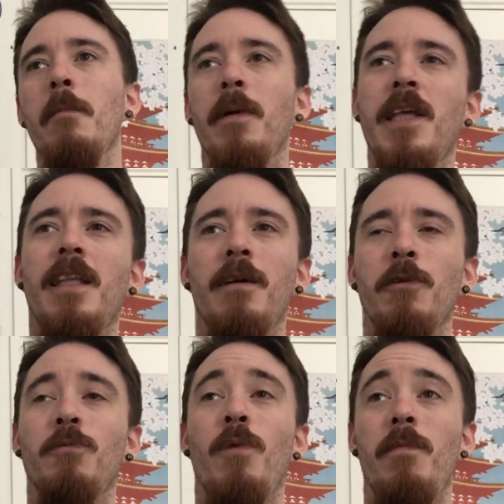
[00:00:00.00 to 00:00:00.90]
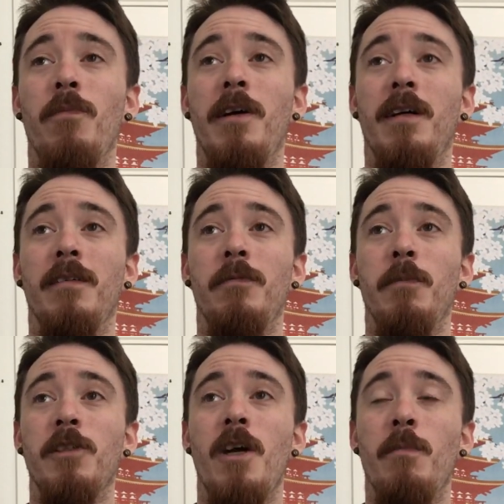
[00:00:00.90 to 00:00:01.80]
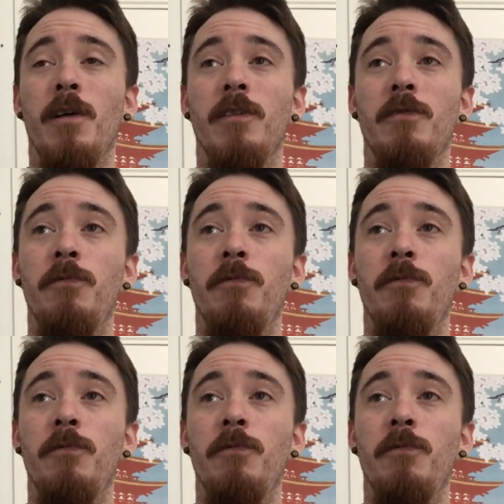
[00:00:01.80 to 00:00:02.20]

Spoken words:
But then there was one where Matoma's